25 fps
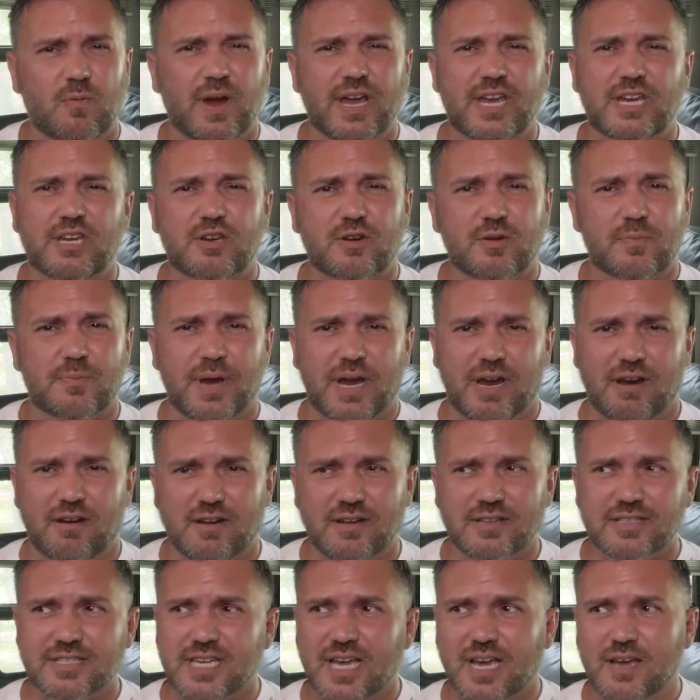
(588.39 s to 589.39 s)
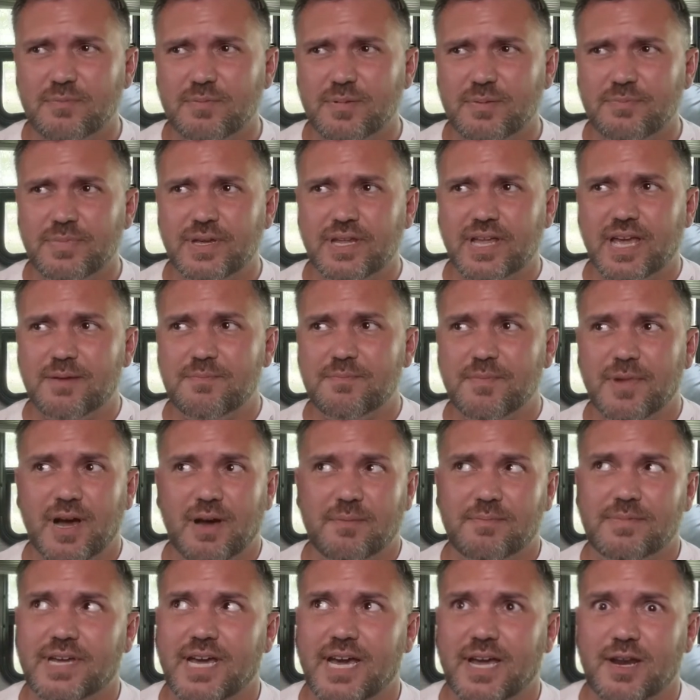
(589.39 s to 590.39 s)
wake your parents up and be like
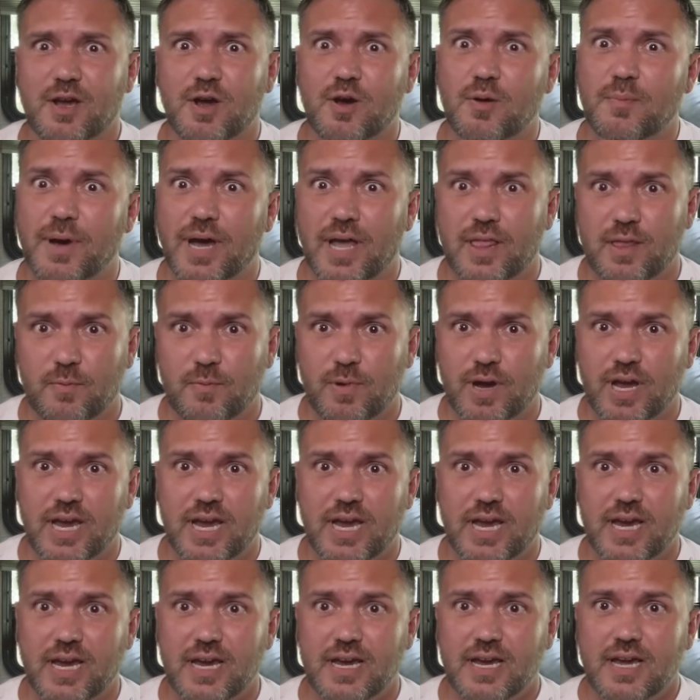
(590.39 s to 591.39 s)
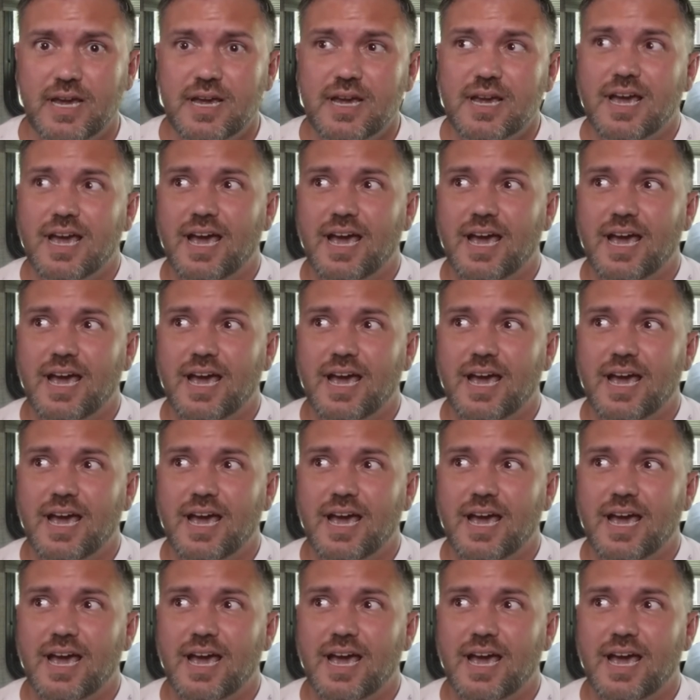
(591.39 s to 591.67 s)
mom dad oh by the way